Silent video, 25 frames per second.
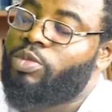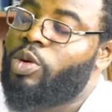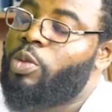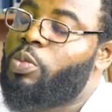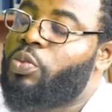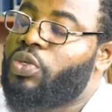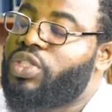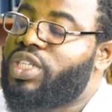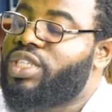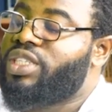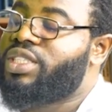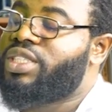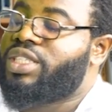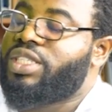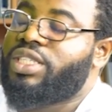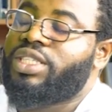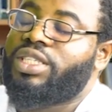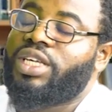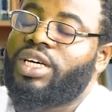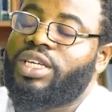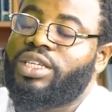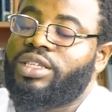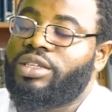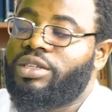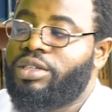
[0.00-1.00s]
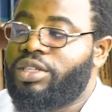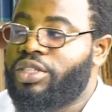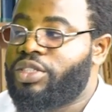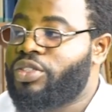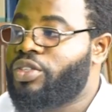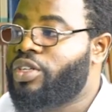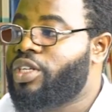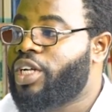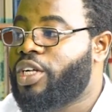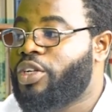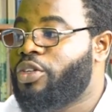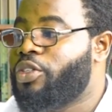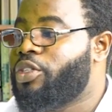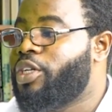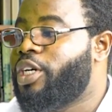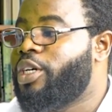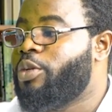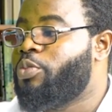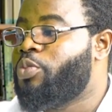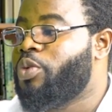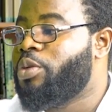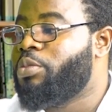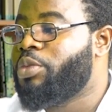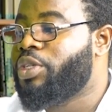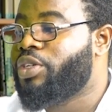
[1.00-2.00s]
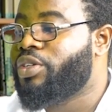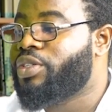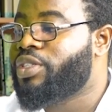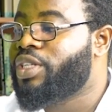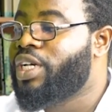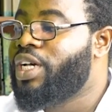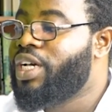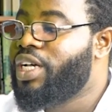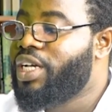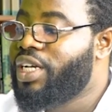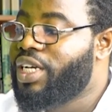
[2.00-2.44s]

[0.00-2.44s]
more potency than, it's not an ordinary poem because